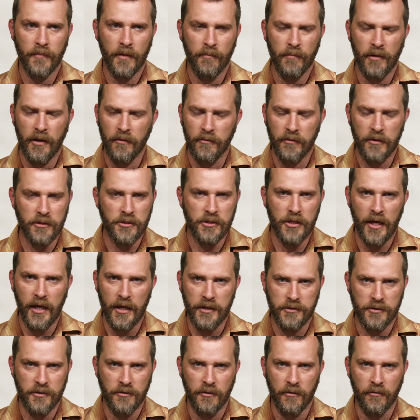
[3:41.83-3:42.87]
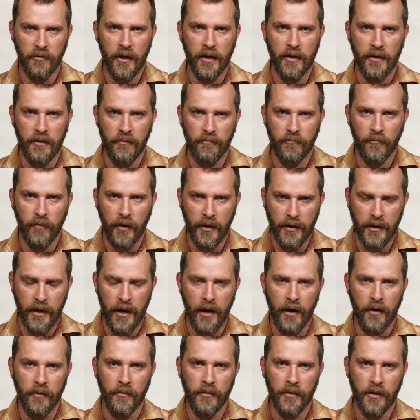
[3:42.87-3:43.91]
But I don't think she has to know that right
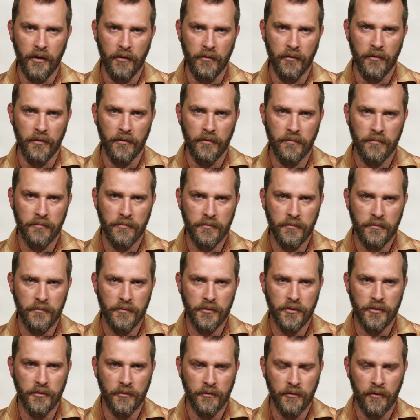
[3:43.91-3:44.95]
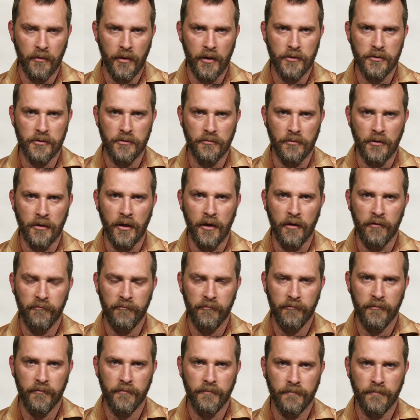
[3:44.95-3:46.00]
now either. She'll know that soon enough.